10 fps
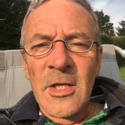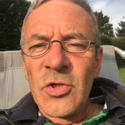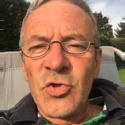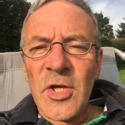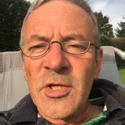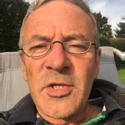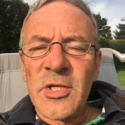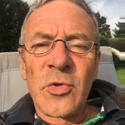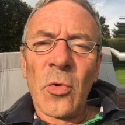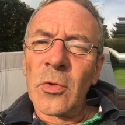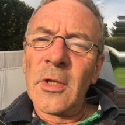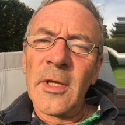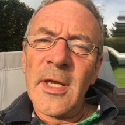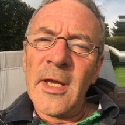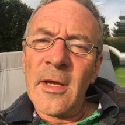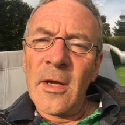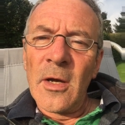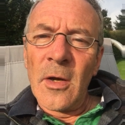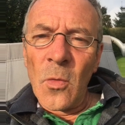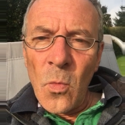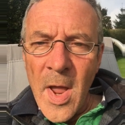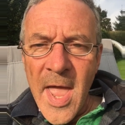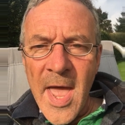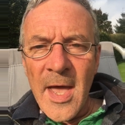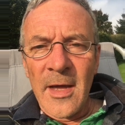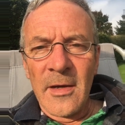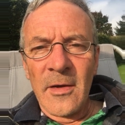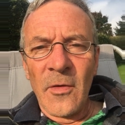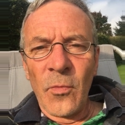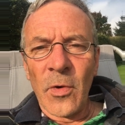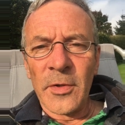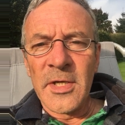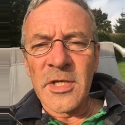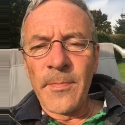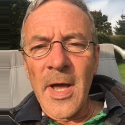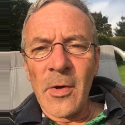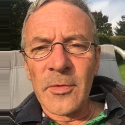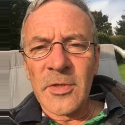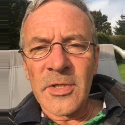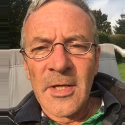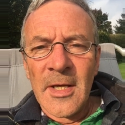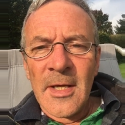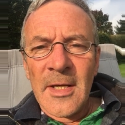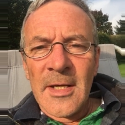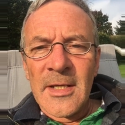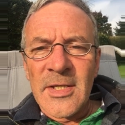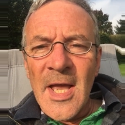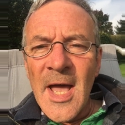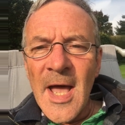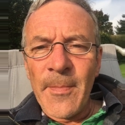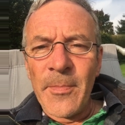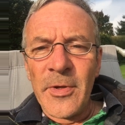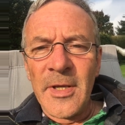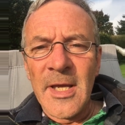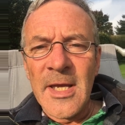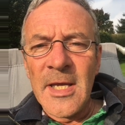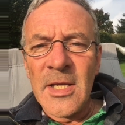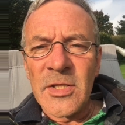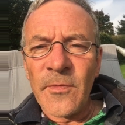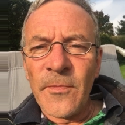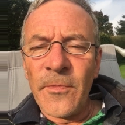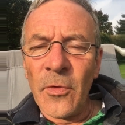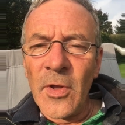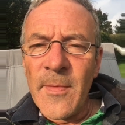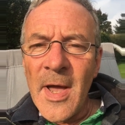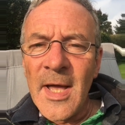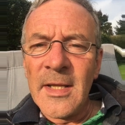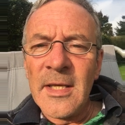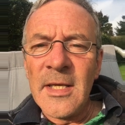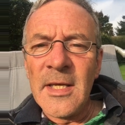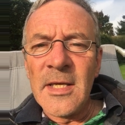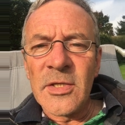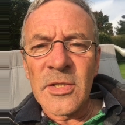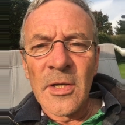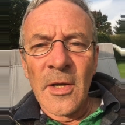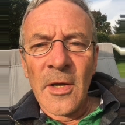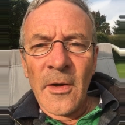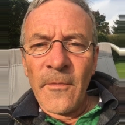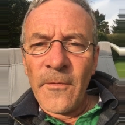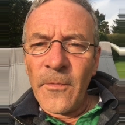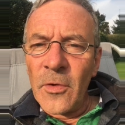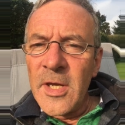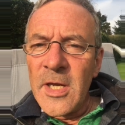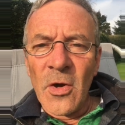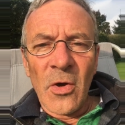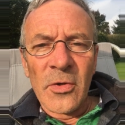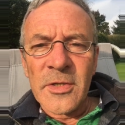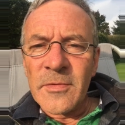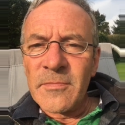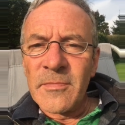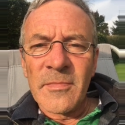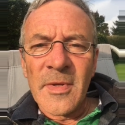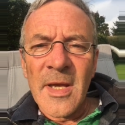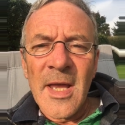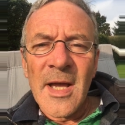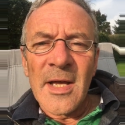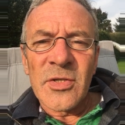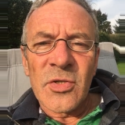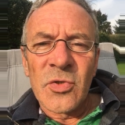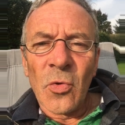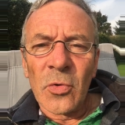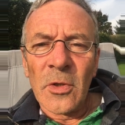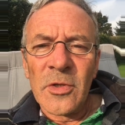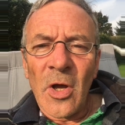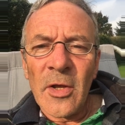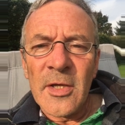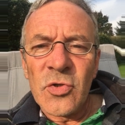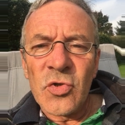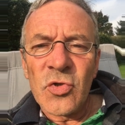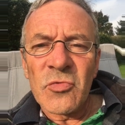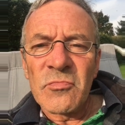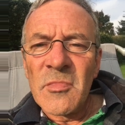Jesus is totally aware of what is about to happen. He is fully man, he is fully God, he has total knowledge